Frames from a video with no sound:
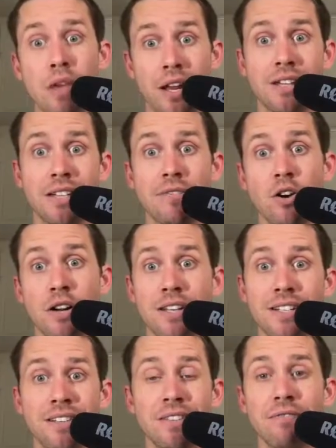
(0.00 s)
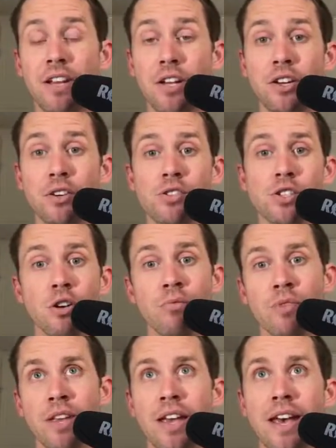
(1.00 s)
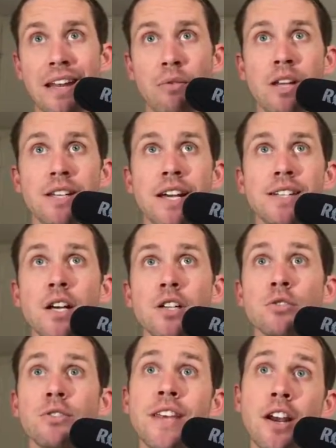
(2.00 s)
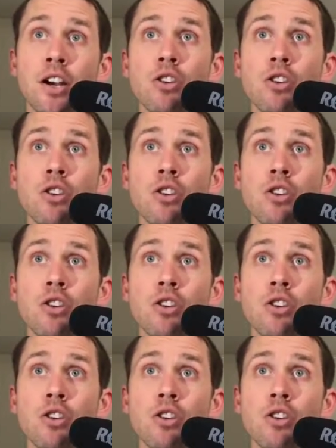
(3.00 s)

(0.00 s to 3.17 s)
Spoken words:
minutes. I've already did in the video. So anyways, guys, so there